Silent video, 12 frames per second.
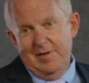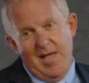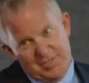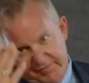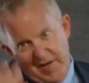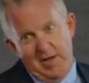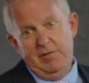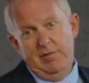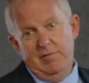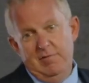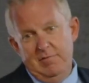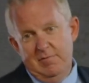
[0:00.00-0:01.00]
That's
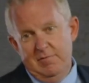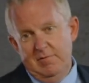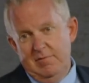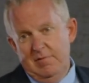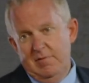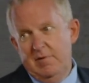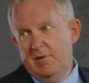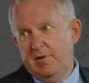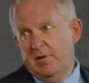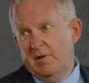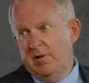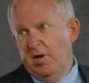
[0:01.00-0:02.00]
faith.
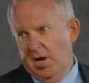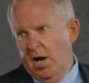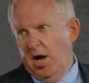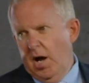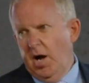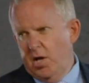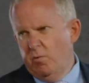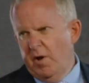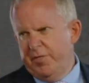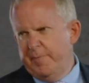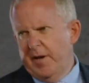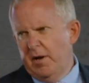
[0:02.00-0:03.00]
Are you
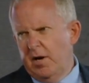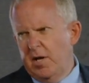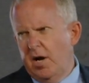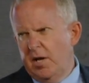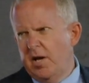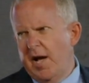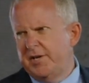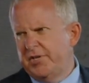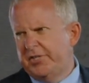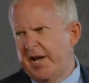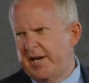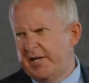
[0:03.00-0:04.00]
with me? Are you
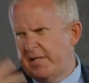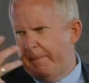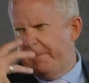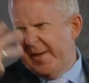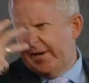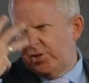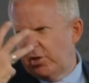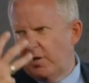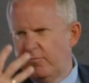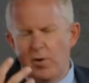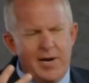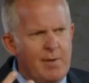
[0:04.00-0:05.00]
understanding the picture
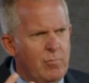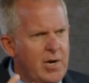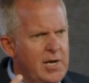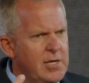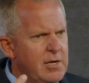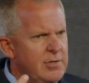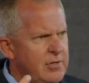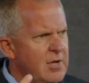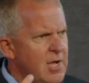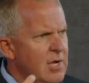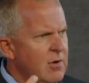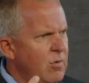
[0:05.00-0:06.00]
of what I'm wanting you
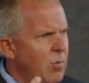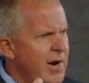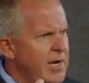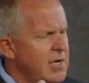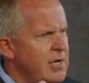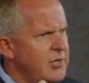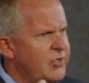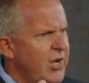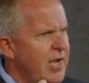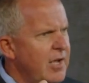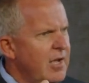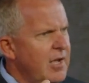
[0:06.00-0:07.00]
to
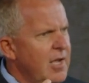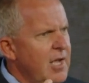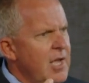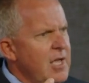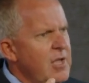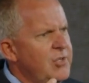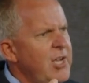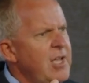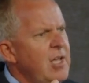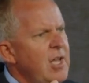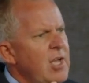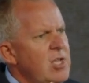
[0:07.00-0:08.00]
see? You
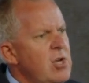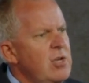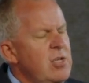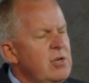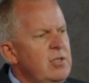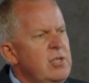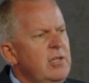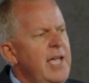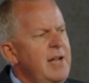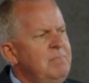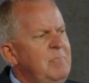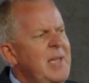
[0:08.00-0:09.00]
see, you'll
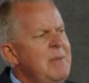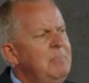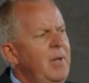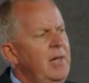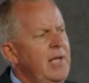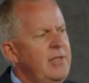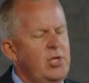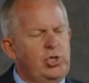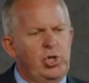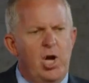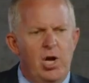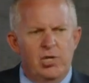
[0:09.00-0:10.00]
get people in the
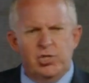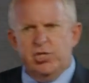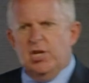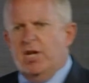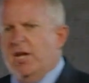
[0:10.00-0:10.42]
church,